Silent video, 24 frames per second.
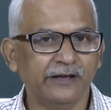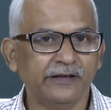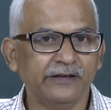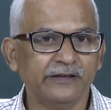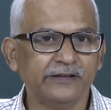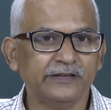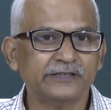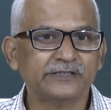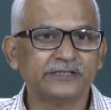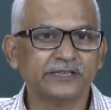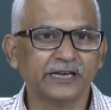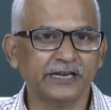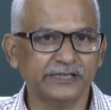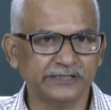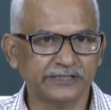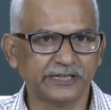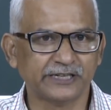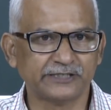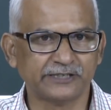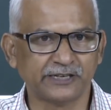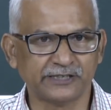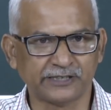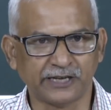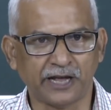It says that,
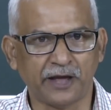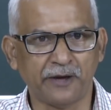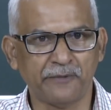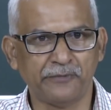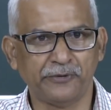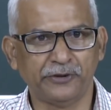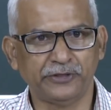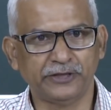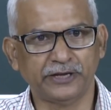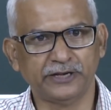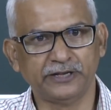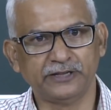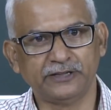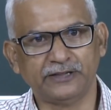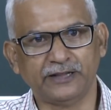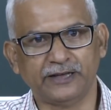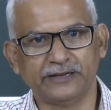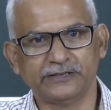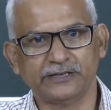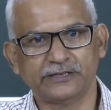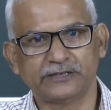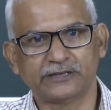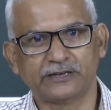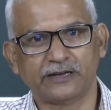just I have written it like
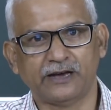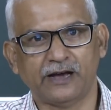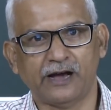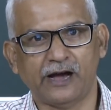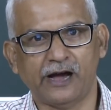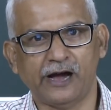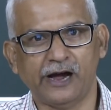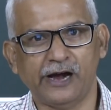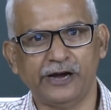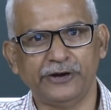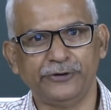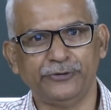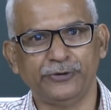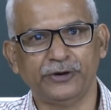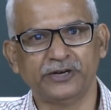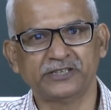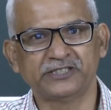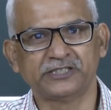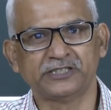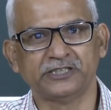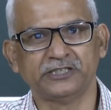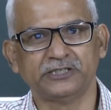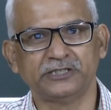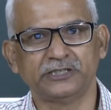that, hardware
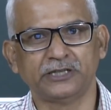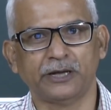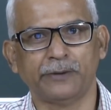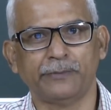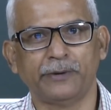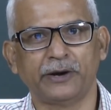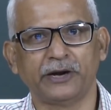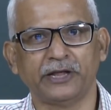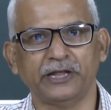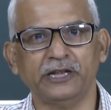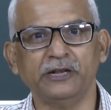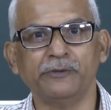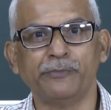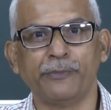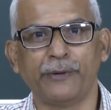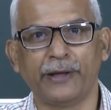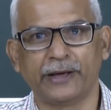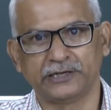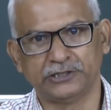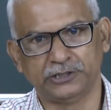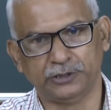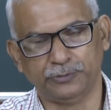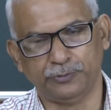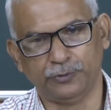system are
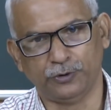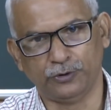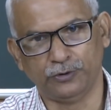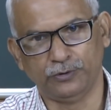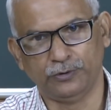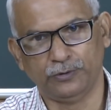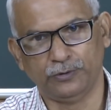inflexible,